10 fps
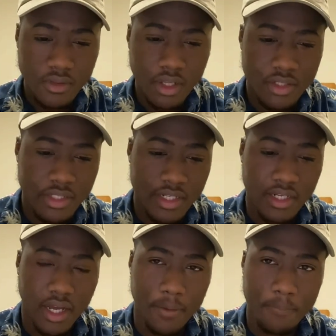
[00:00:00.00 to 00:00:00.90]
Then
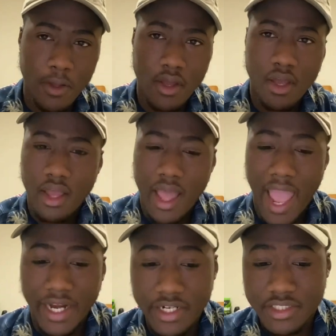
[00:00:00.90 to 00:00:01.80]

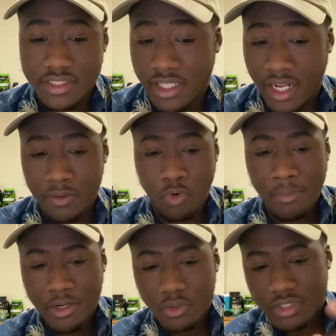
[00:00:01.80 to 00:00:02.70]
Agnes, then I wrote my
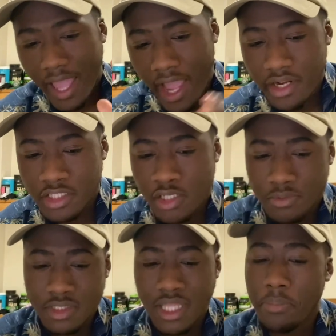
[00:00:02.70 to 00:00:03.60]
notes, Agnes comes to
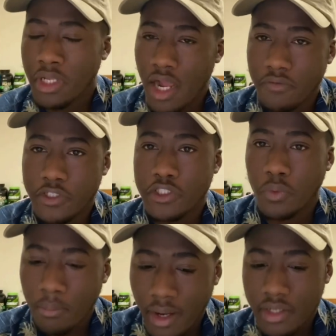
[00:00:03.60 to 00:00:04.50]
stop the conversation with
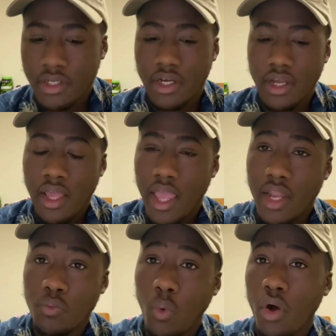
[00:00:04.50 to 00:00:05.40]
Monica
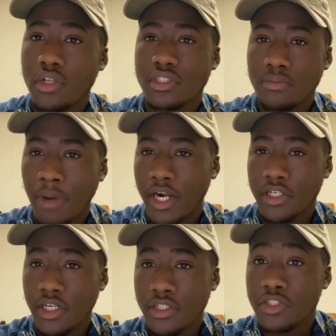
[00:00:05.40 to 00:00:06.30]
and walks
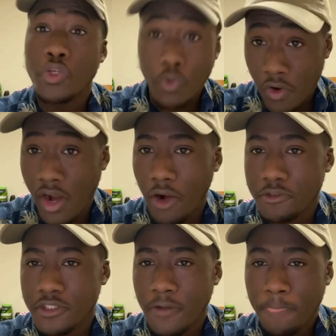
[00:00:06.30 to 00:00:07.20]
Monica to her
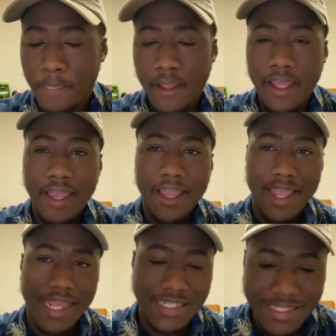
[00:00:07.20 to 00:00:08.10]
house.
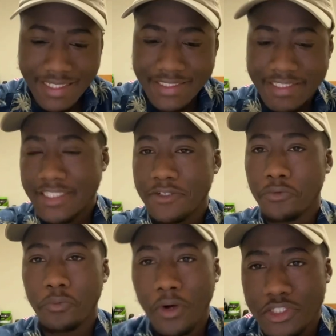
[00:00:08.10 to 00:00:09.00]
And this scene
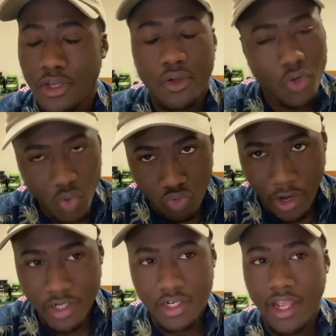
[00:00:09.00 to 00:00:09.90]
was great.